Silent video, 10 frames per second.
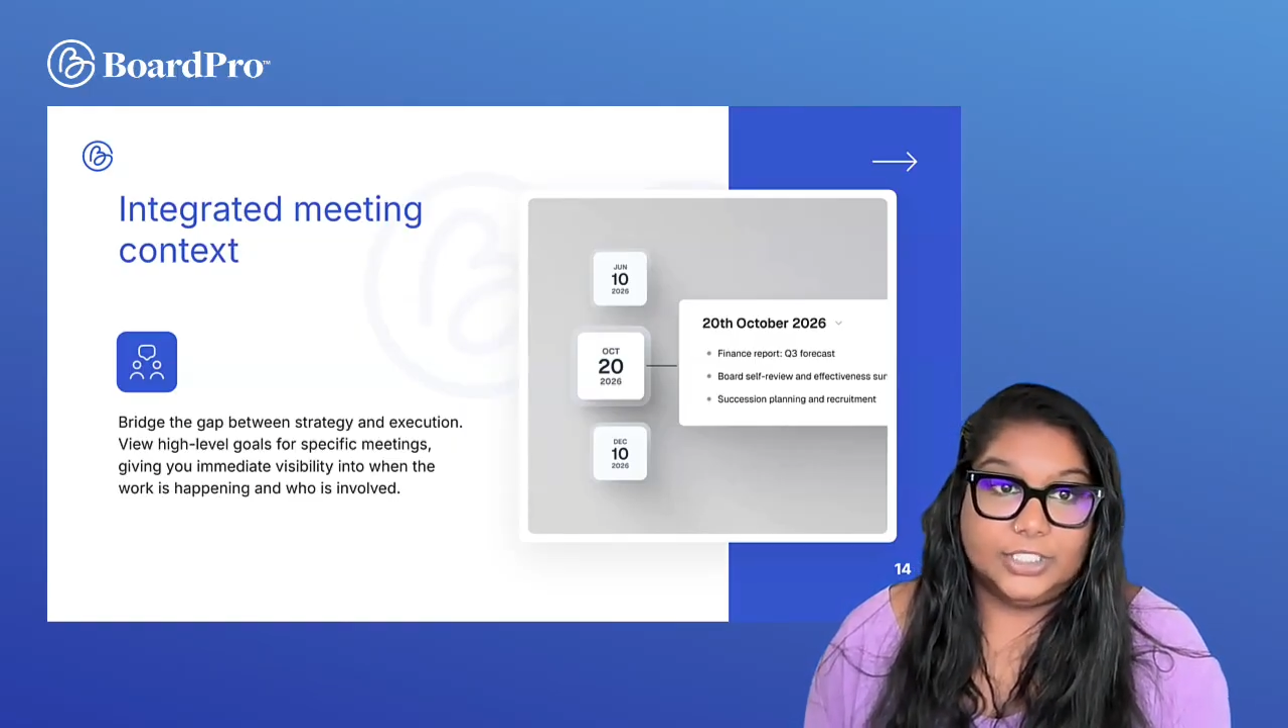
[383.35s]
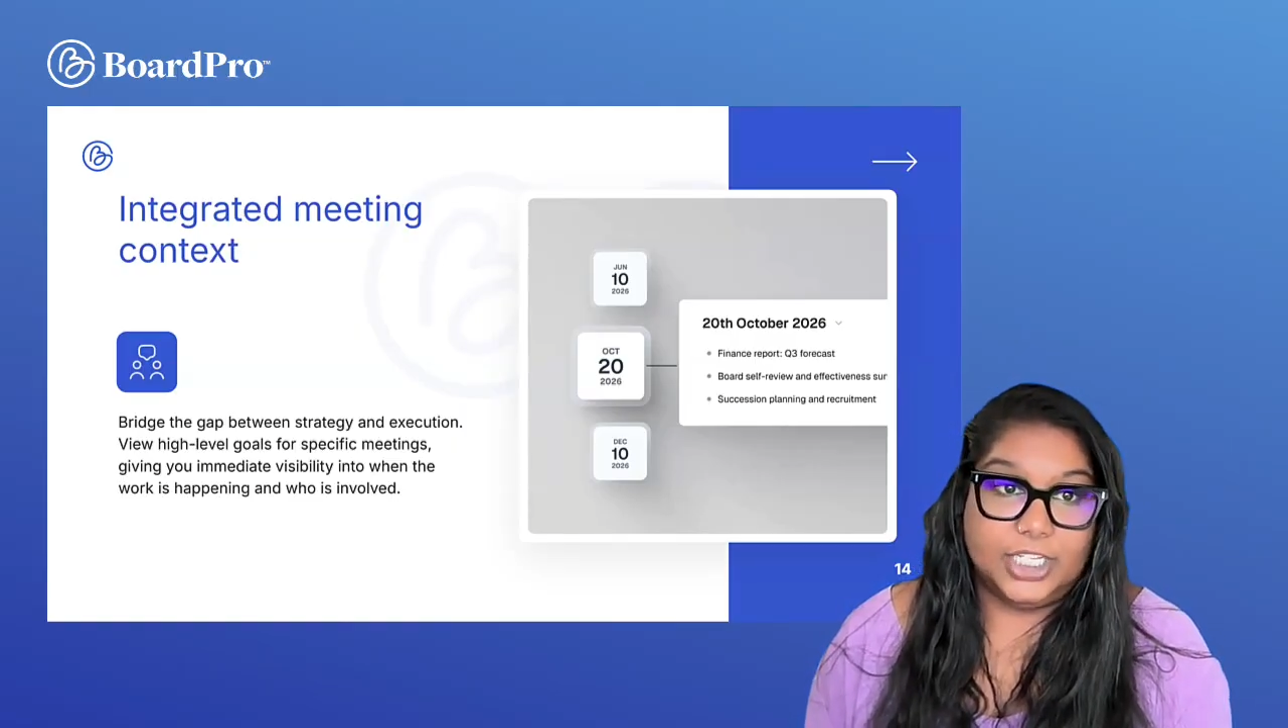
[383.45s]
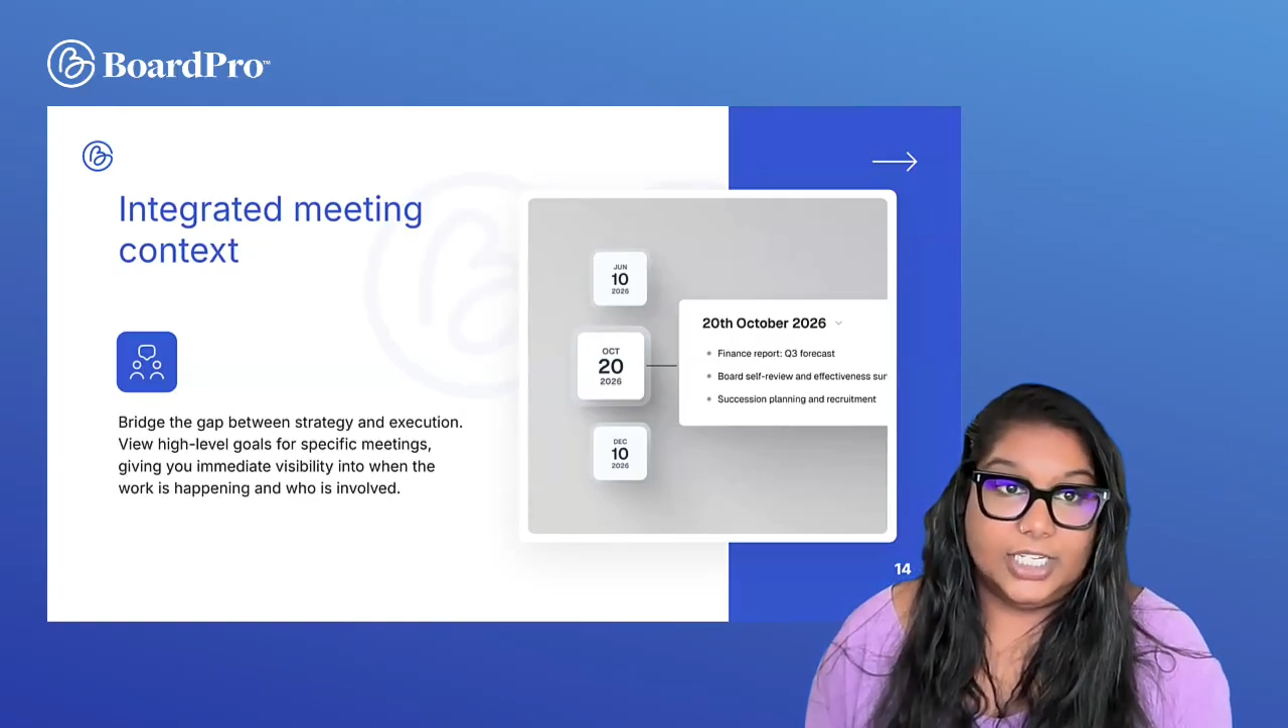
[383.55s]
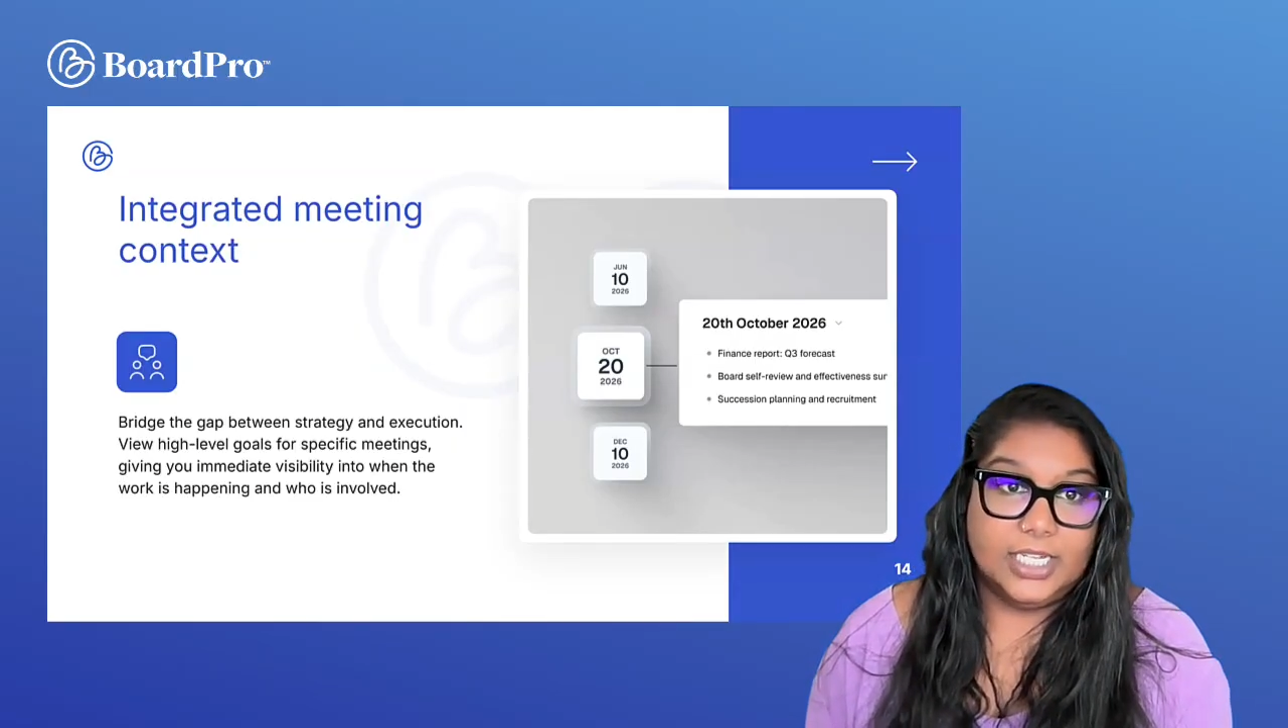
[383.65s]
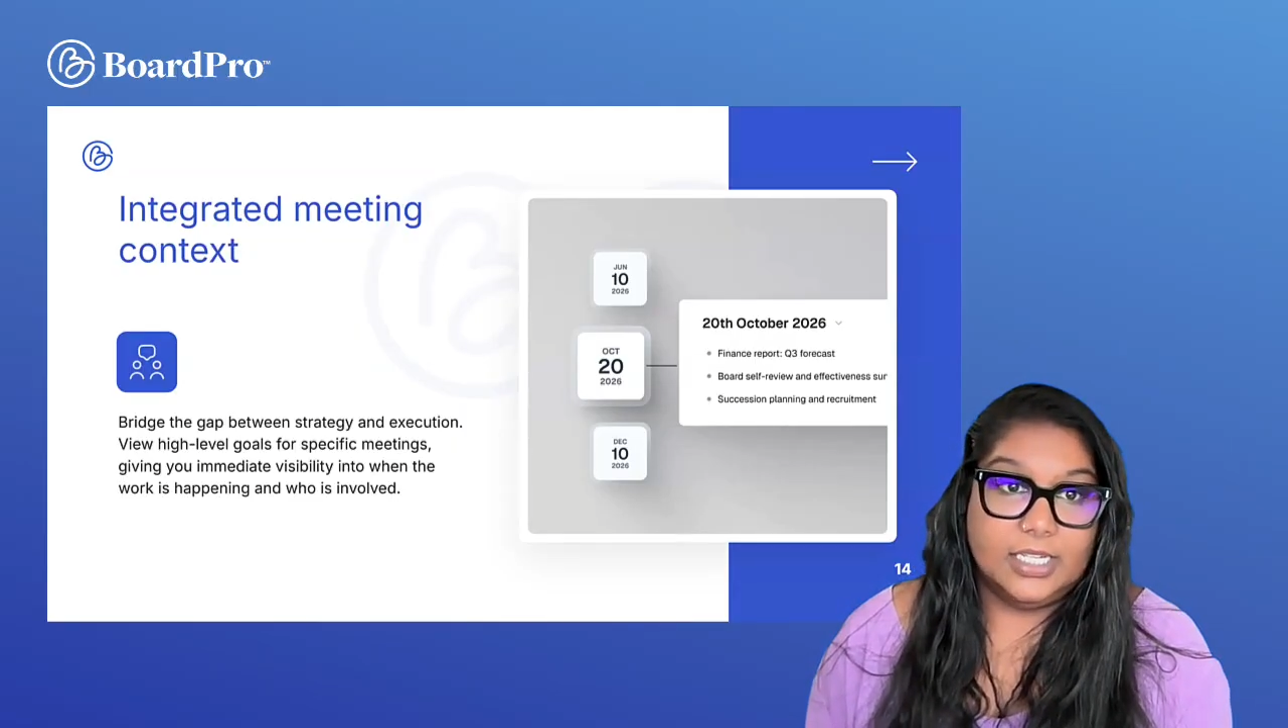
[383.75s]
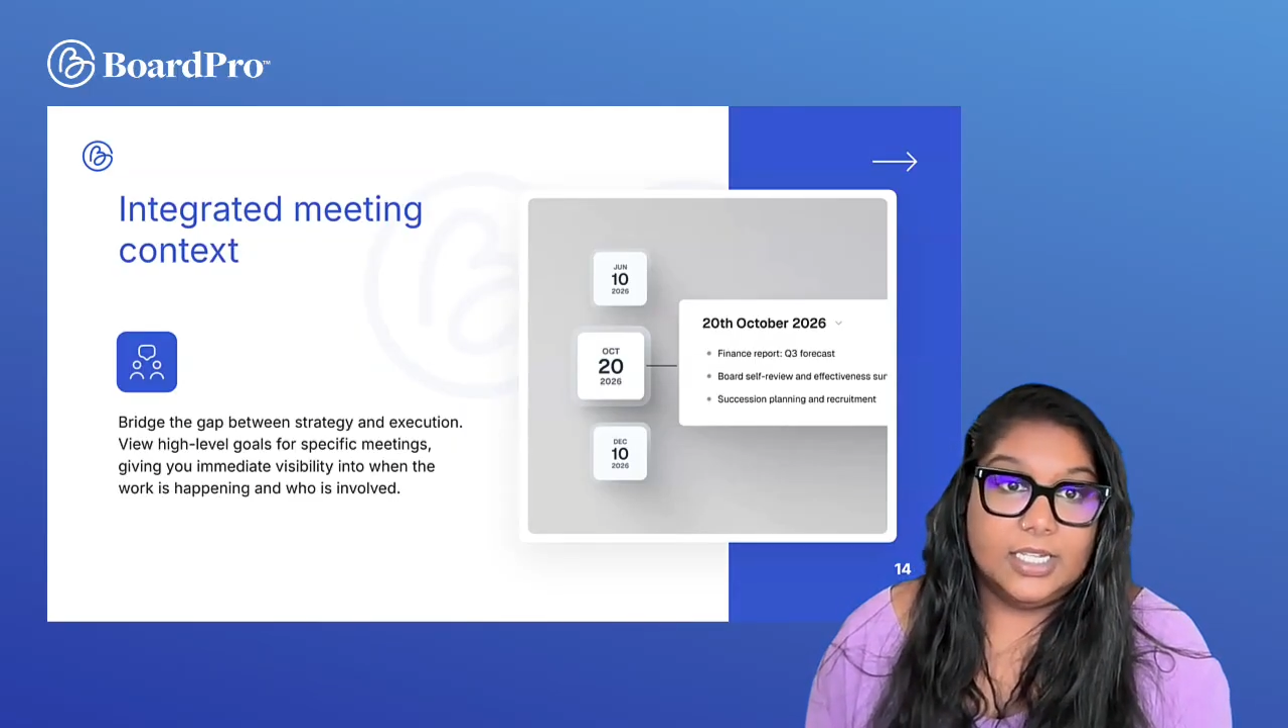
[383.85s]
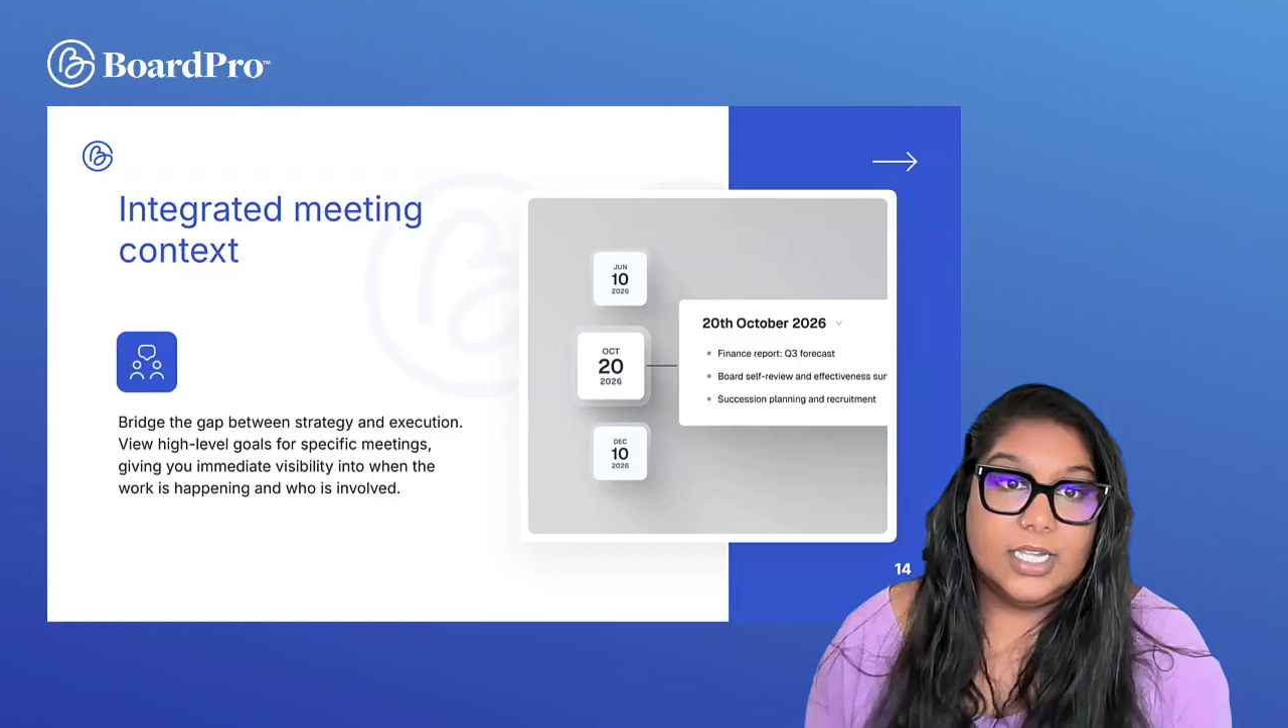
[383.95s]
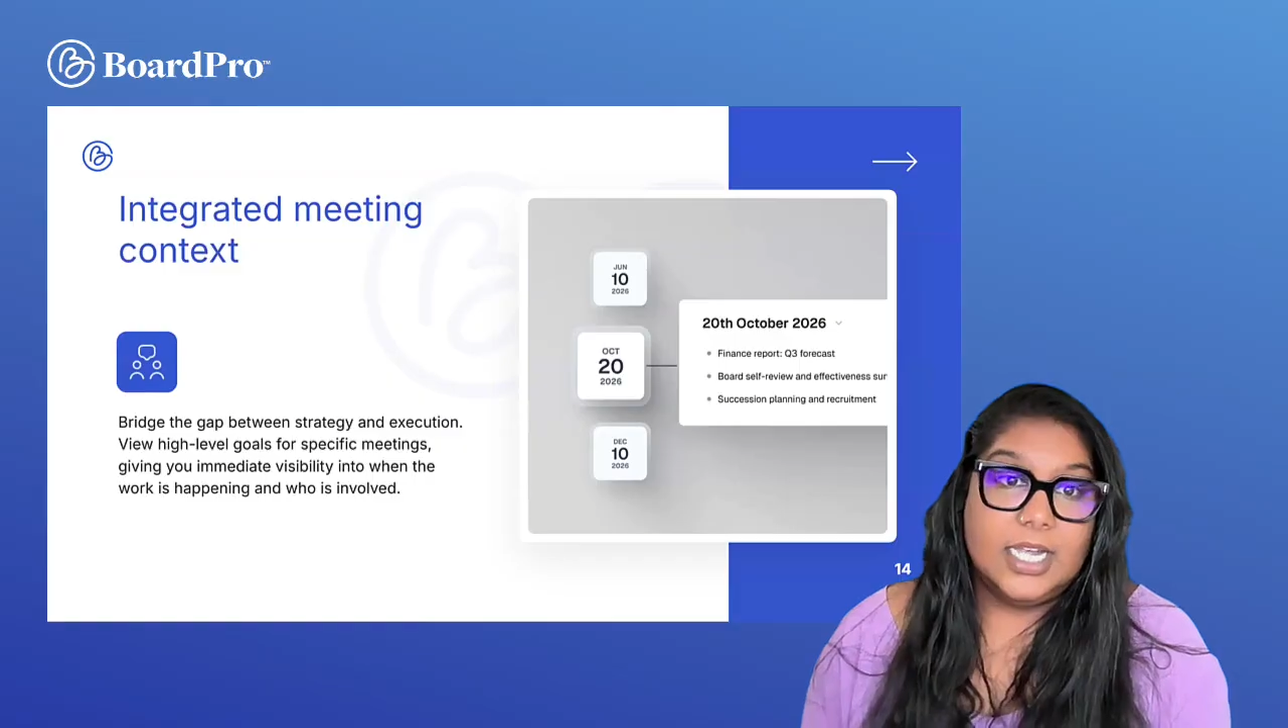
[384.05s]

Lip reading: agenda.